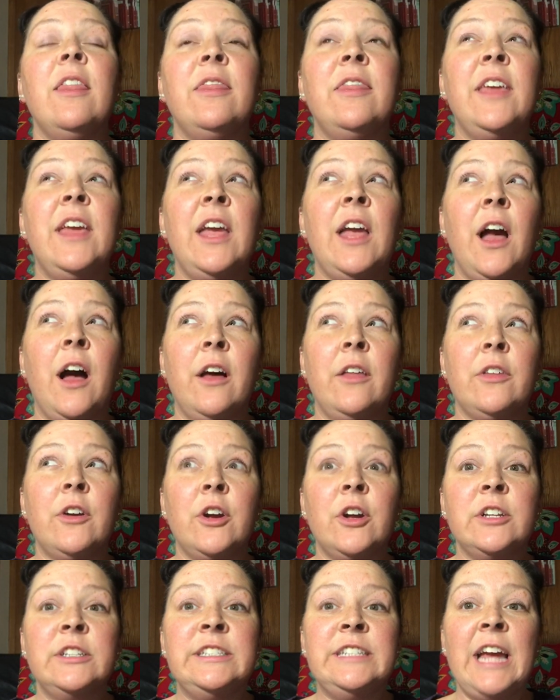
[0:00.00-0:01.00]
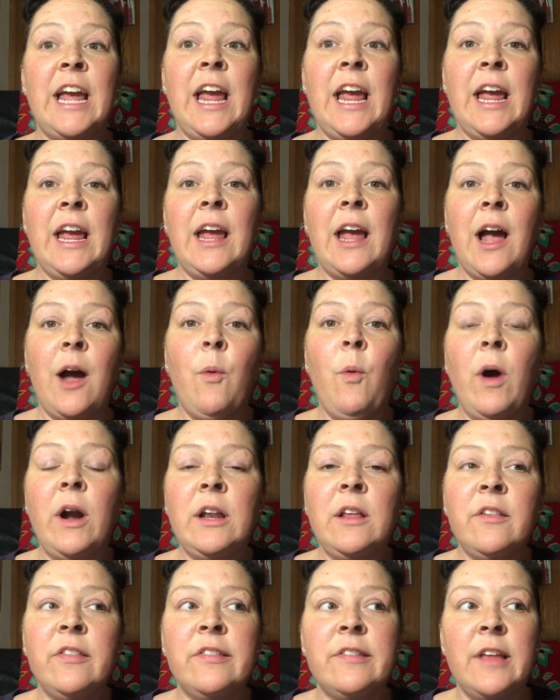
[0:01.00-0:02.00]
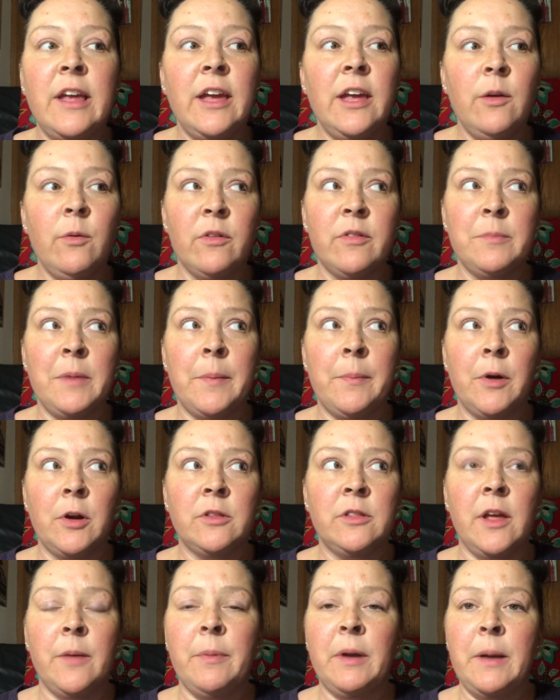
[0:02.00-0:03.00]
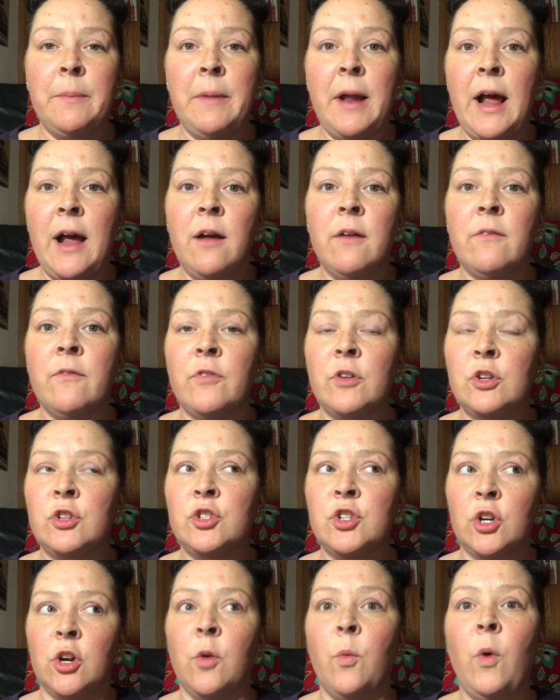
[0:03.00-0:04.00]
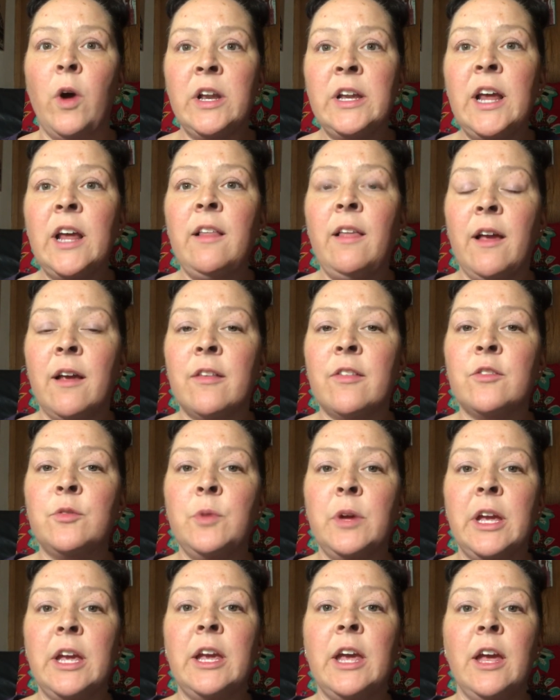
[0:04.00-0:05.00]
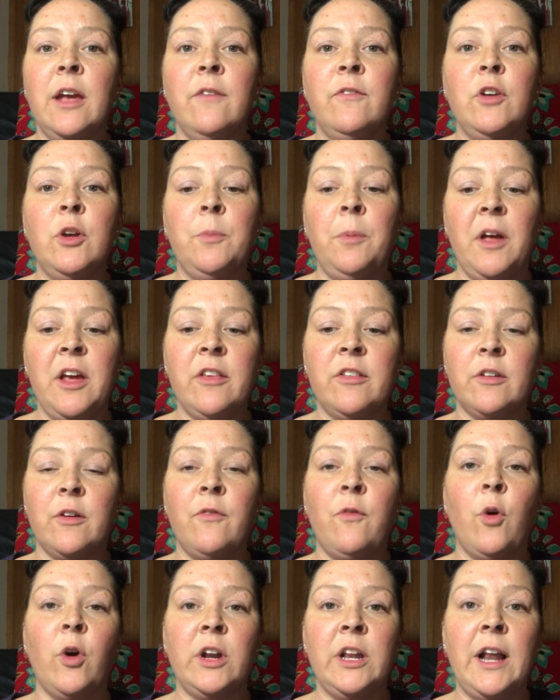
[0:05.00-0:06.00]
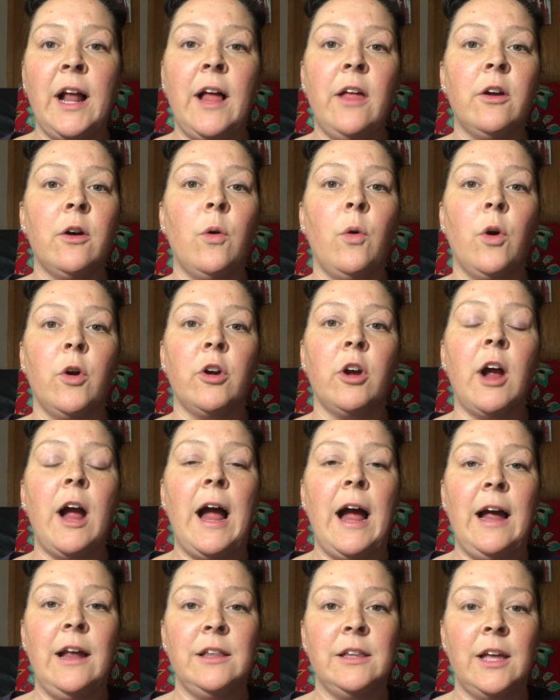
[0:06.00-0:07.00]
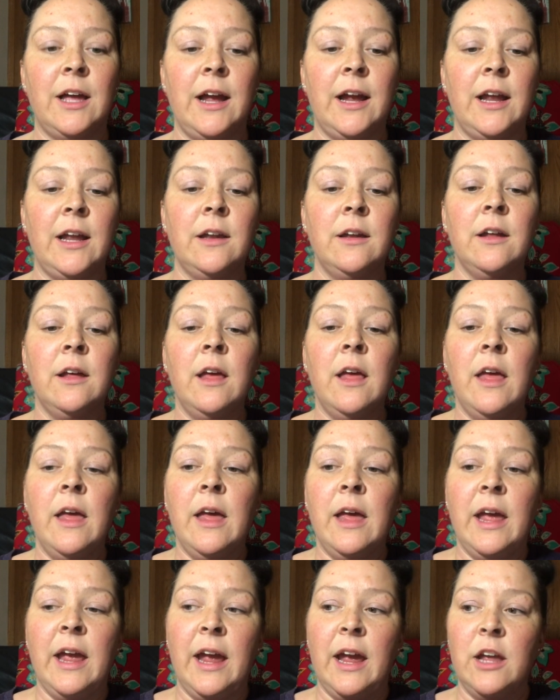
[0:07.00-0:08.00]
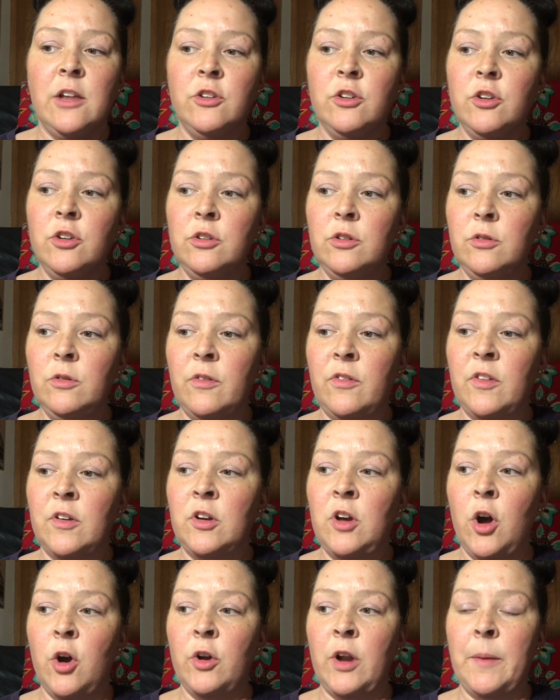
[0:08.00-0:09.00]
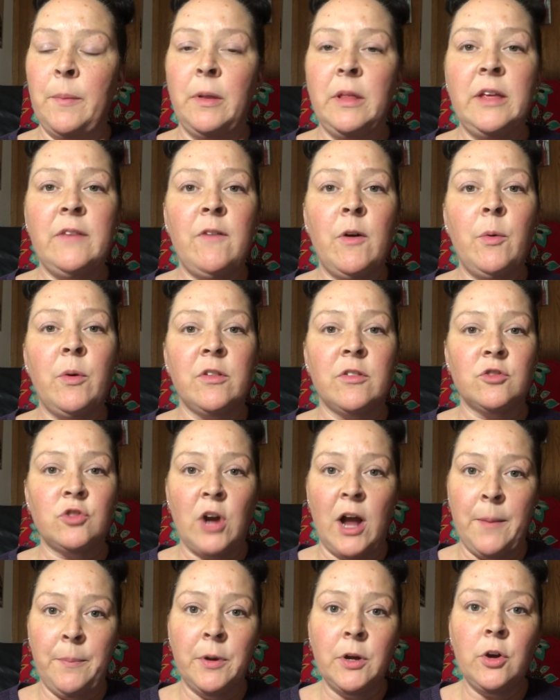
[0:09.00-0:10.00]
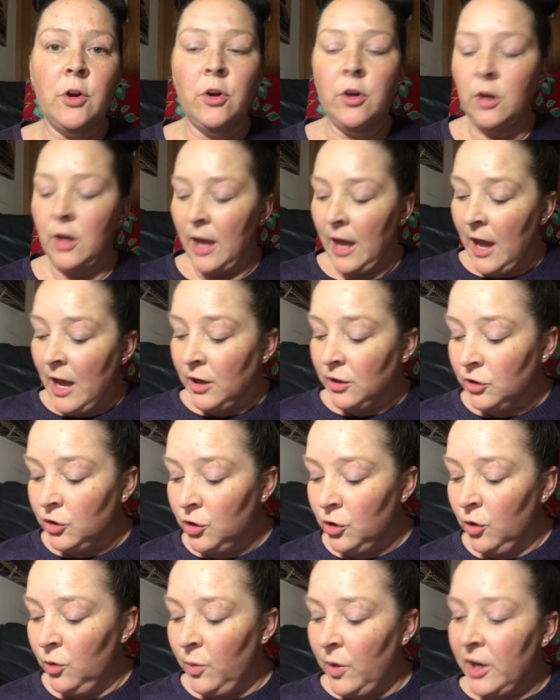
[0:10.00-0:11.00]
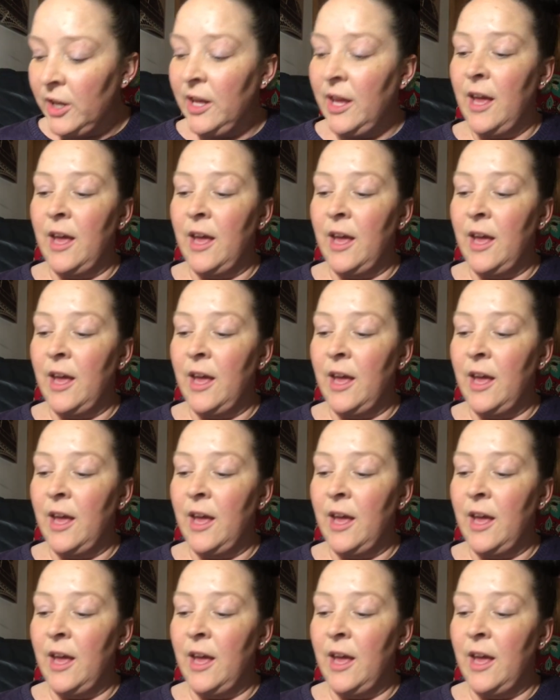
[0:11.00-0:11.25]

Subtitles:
the other day, I want to say it was my birthday, but I'm not for sure. One day last week, if you placed a $40 order online and you use the code, I believe it was Tropical, you would